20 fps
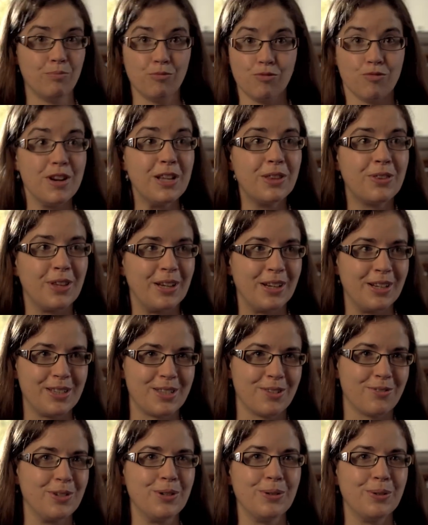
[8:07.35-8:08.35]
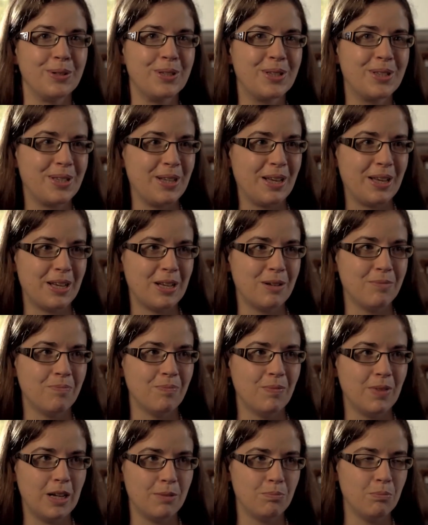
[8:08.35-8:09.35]
Read things, of course,
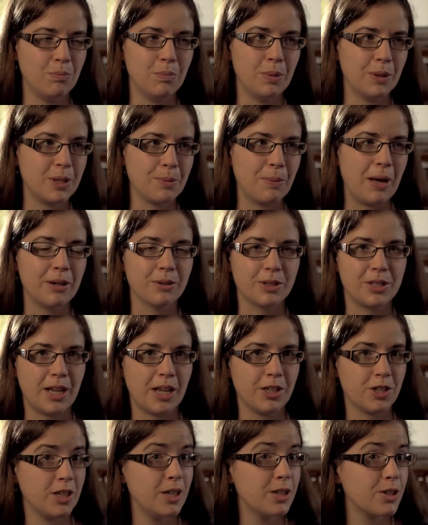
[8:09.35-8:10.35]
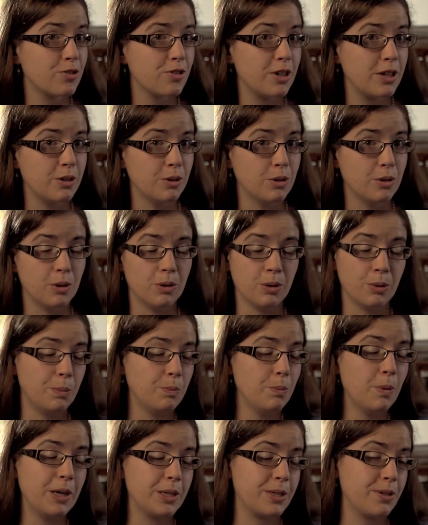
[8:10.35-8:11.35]
books about ancient history or
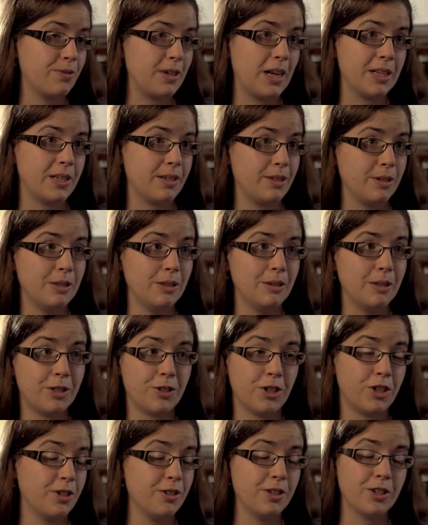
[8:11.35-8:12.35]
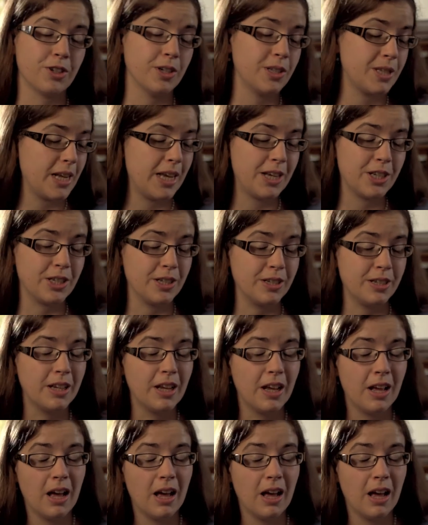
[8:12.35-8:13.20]
works of classical literature and translation.